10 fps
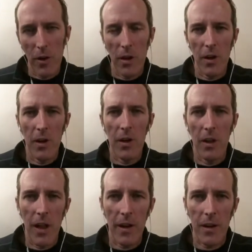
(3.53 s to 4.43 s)

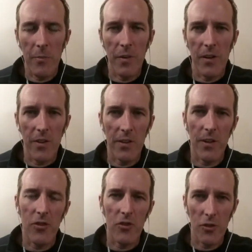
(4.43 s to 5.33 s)
a lot of companies are
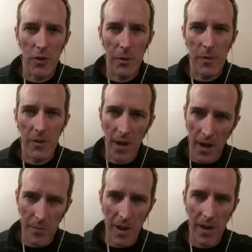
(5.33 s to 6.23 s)
out there screwing up their
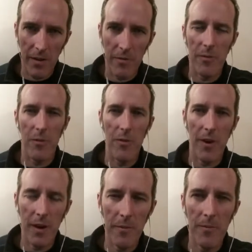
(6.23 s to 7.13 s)
timeline,
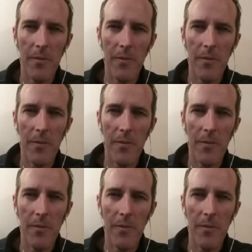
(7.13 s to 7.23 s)
right?